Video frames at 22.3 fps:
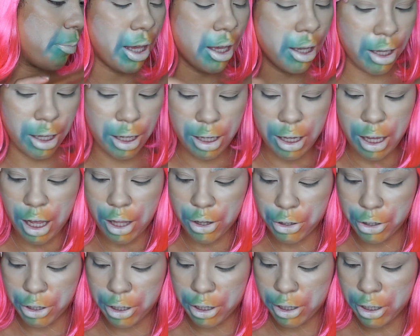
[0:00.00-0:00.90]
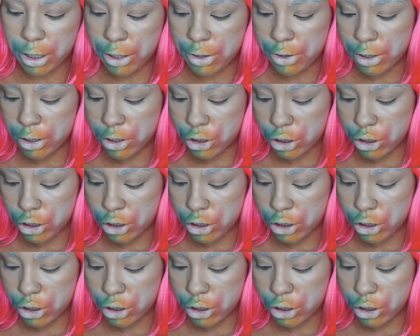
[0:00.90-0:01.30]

pink color in the